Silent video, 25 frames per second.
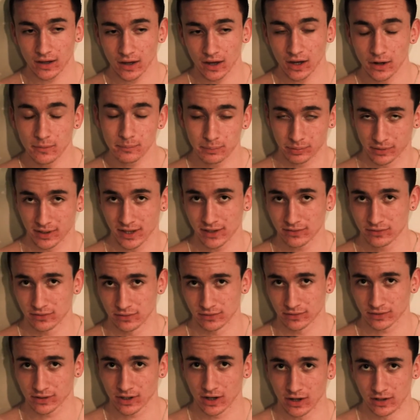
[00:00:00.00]

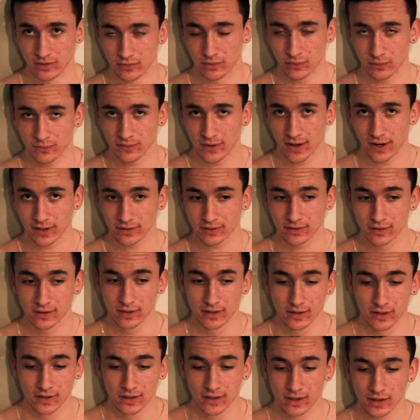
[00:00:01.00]
unpleasant kind of effect.
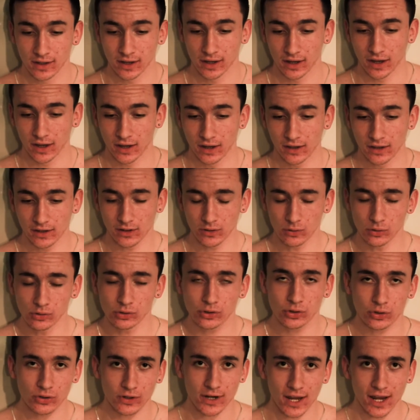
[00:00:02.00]
It all
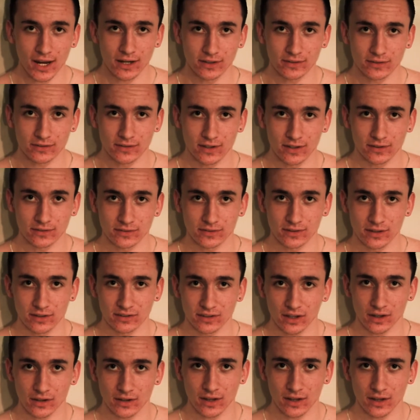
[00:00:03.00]
creates this